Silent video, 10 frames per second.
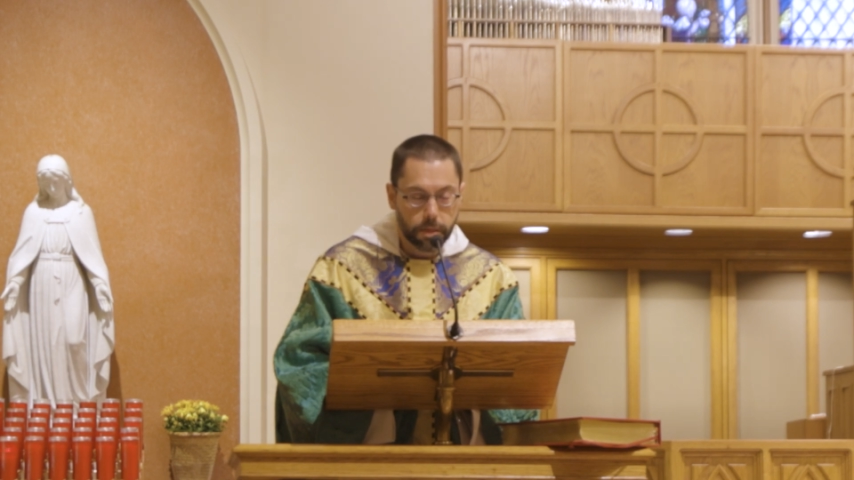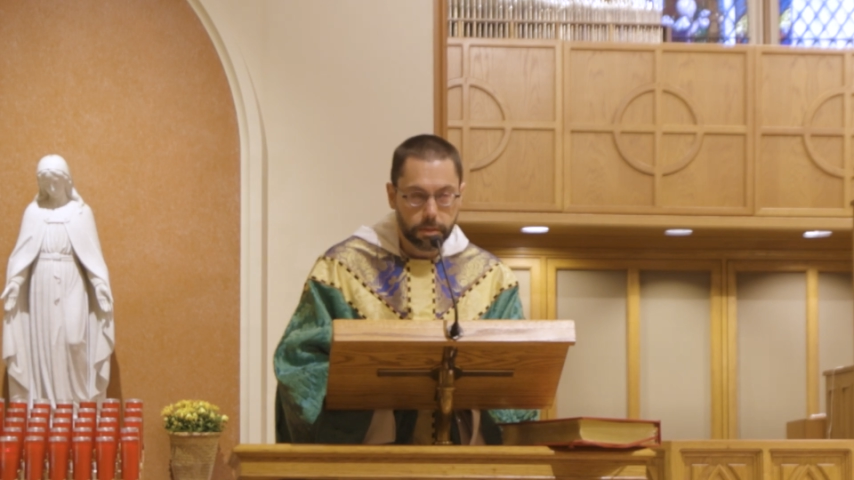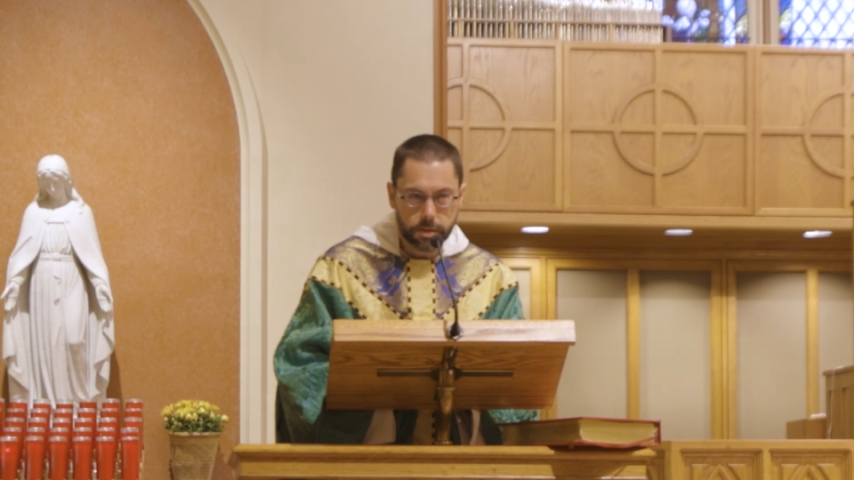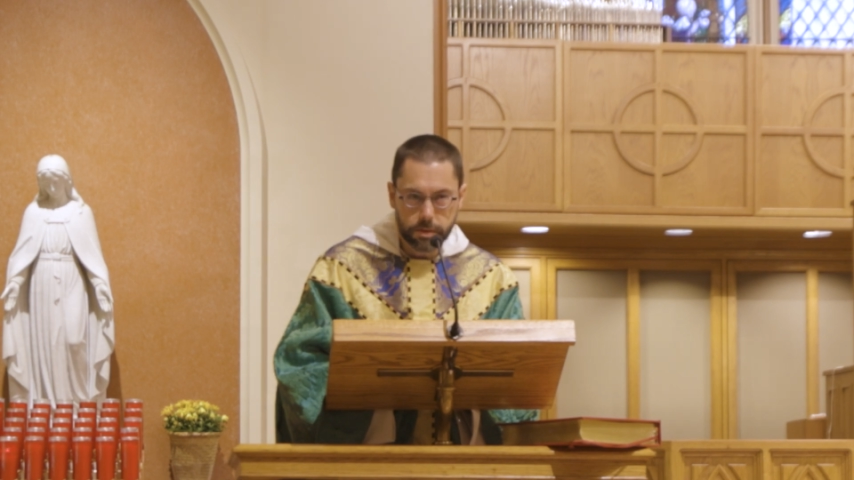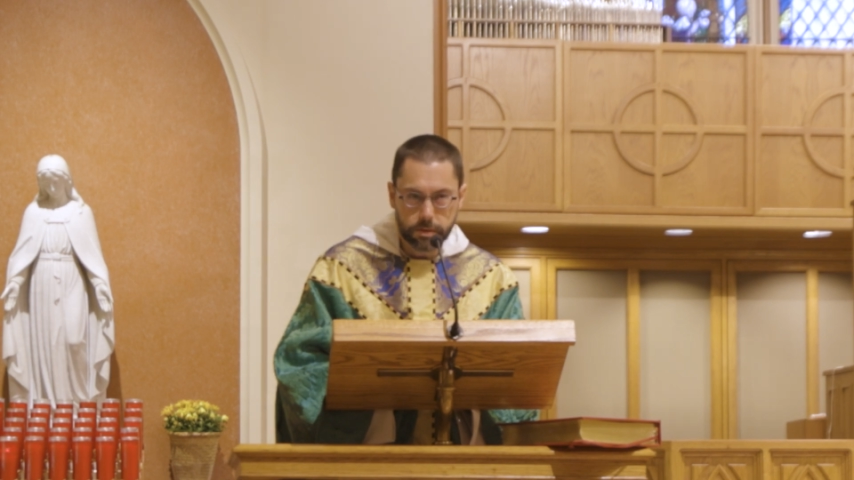
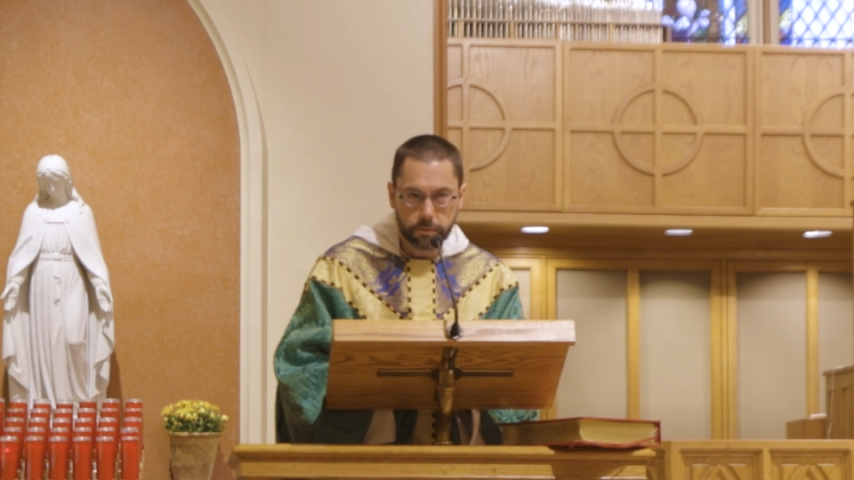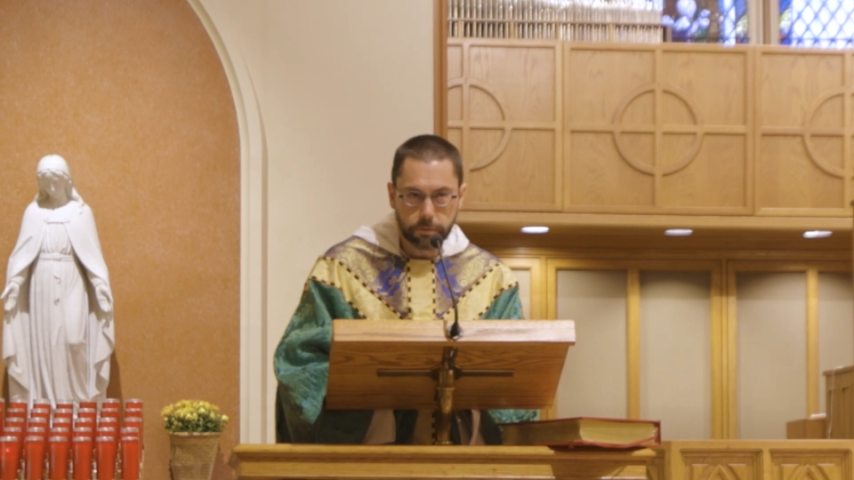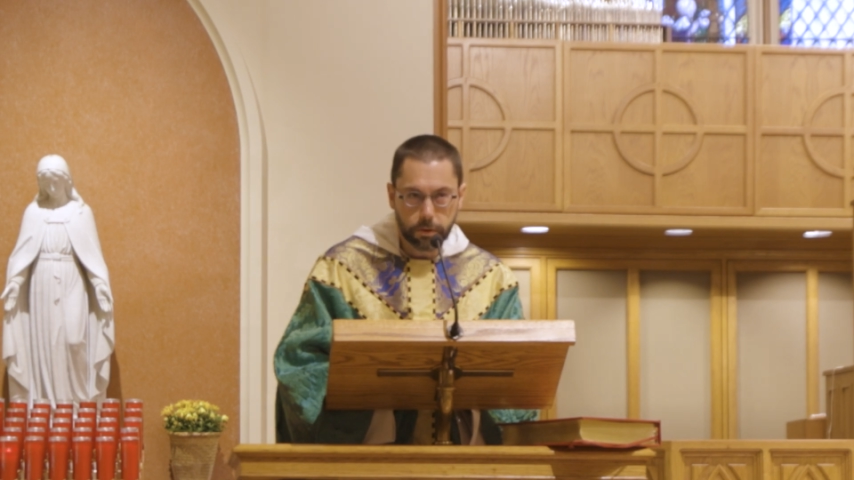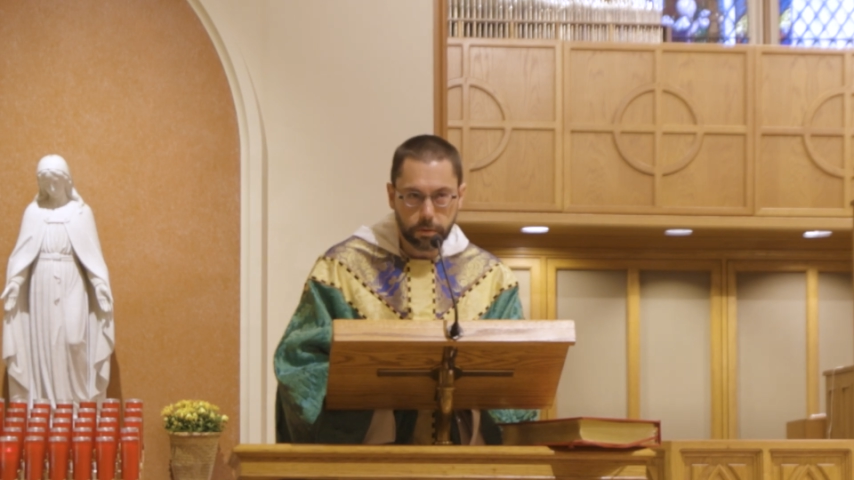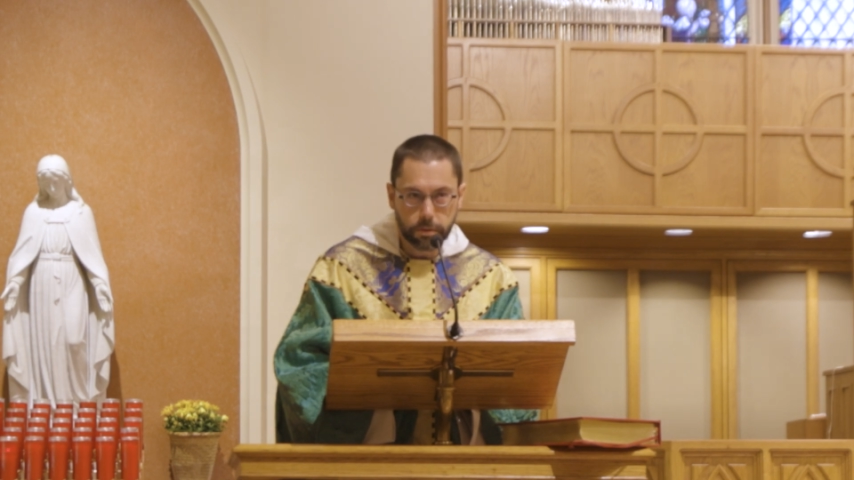This is a
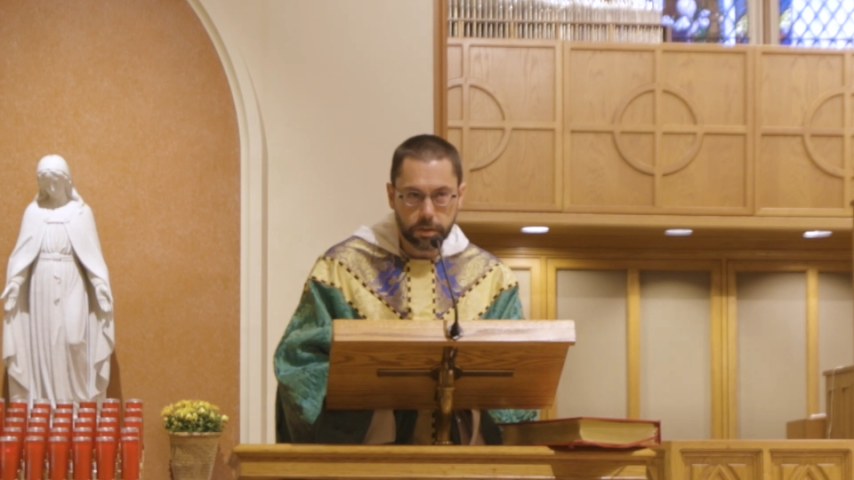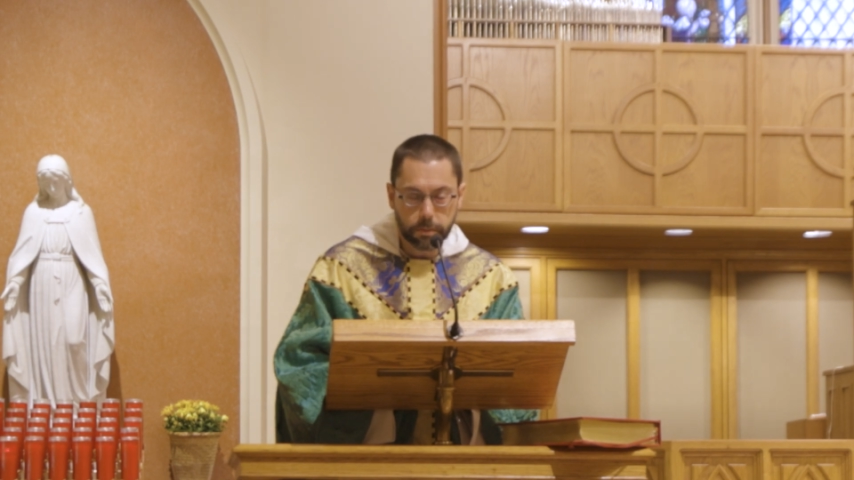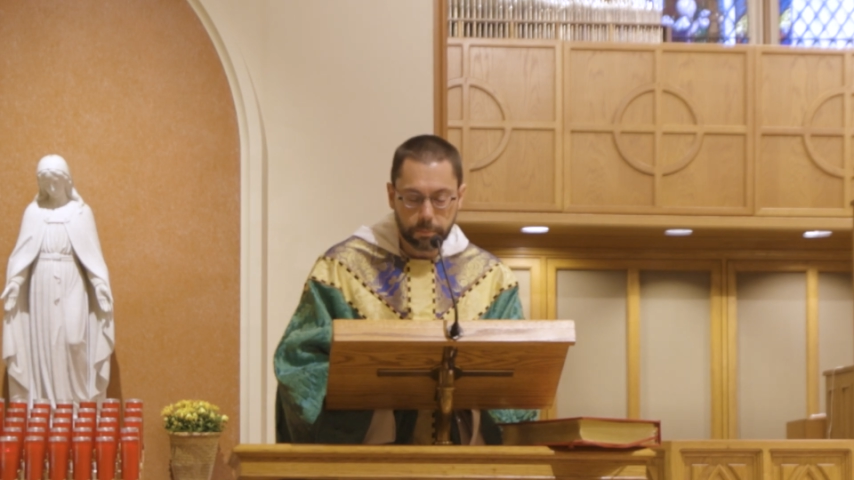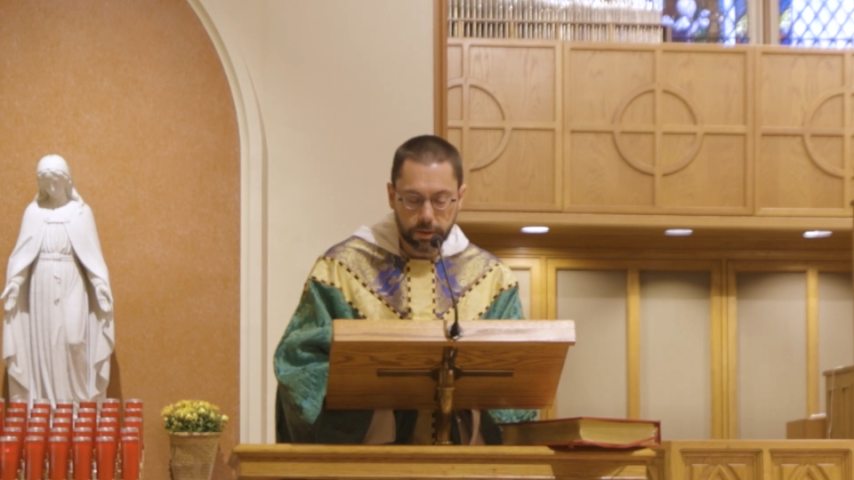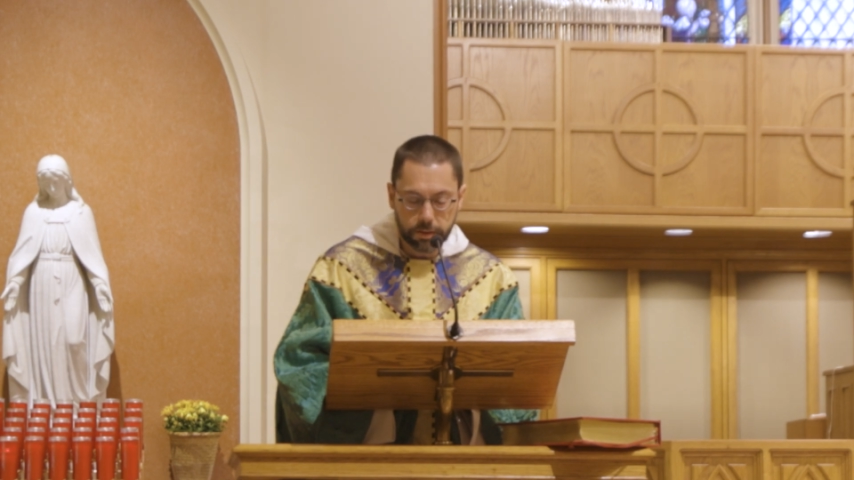view that
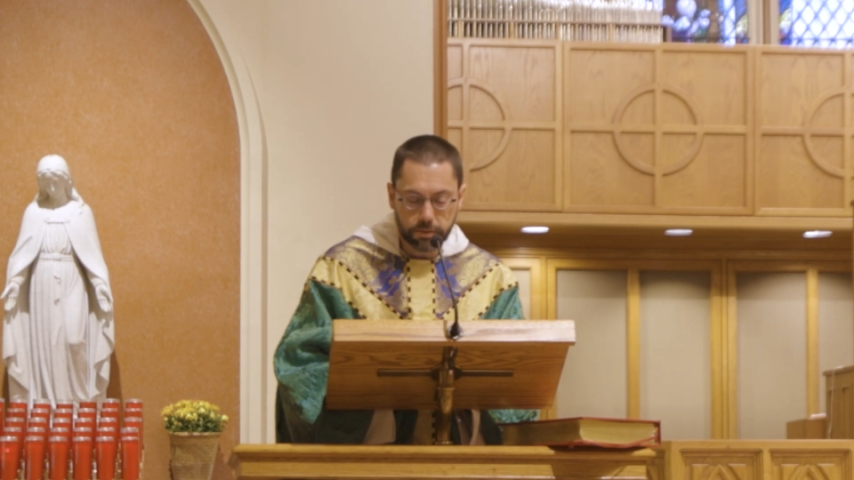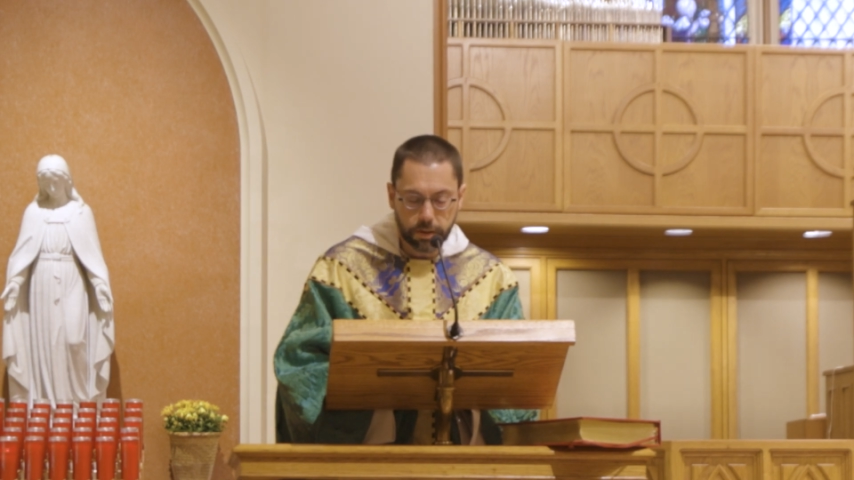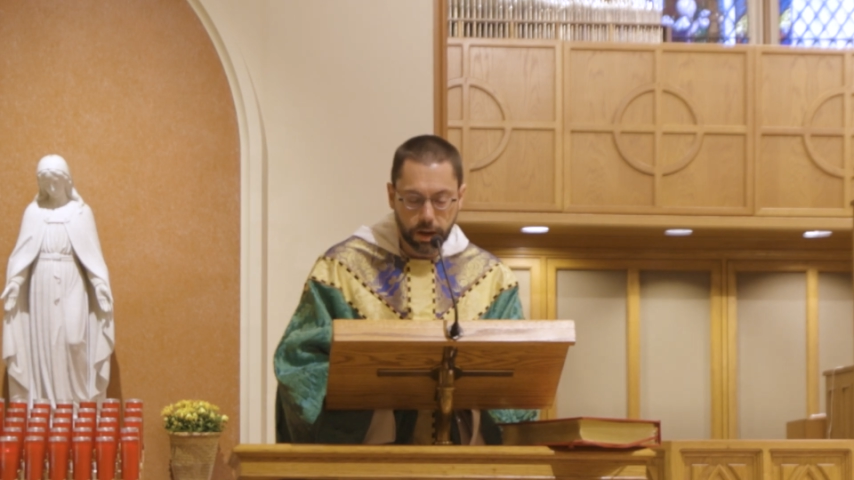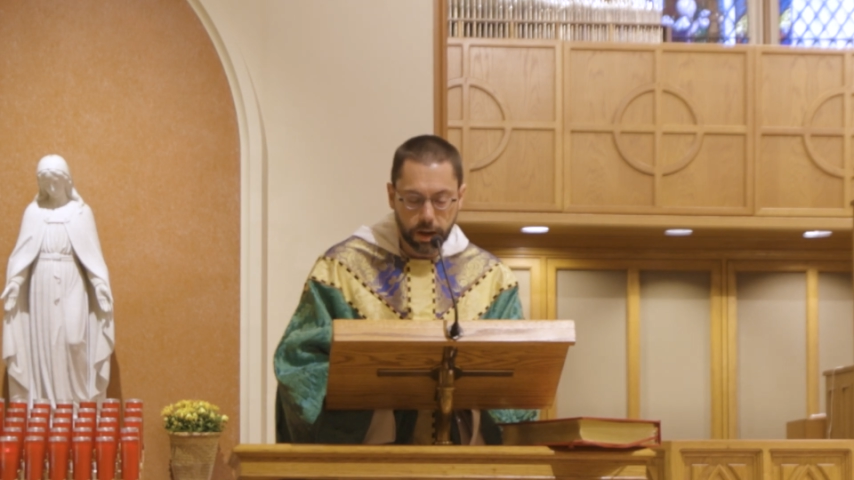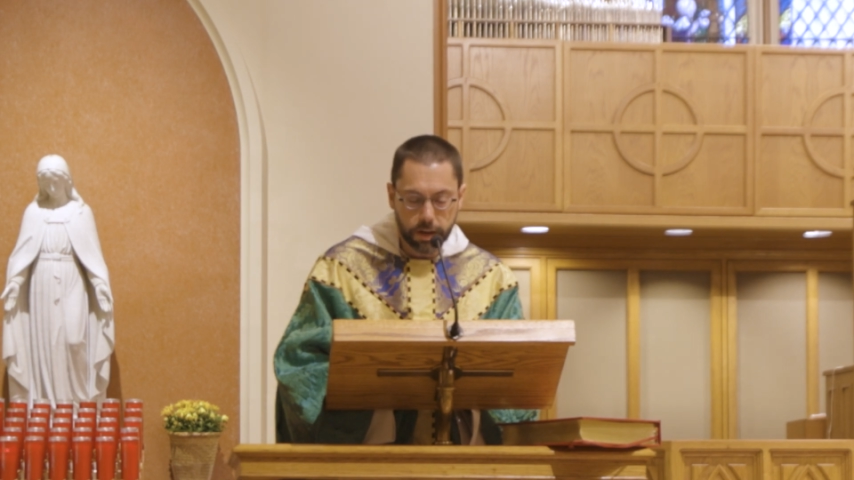depicts
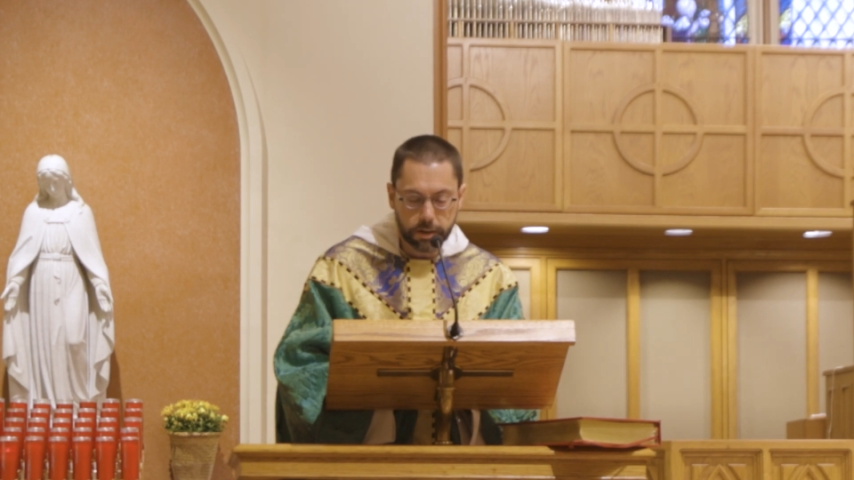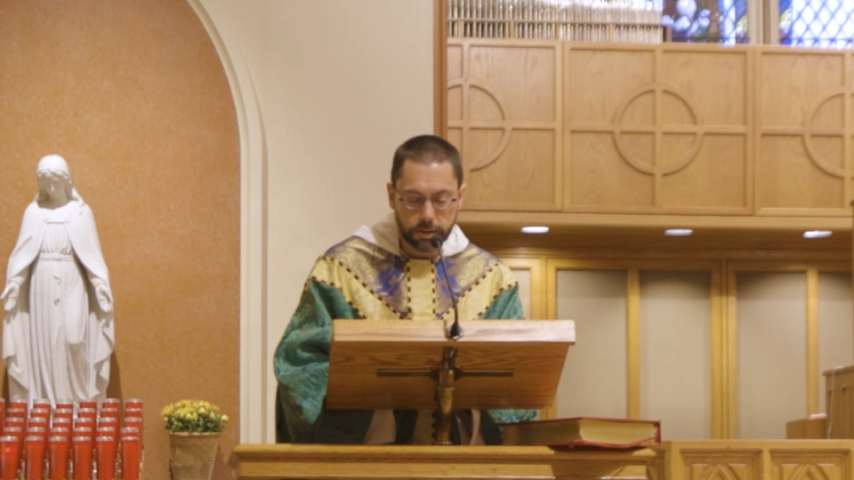God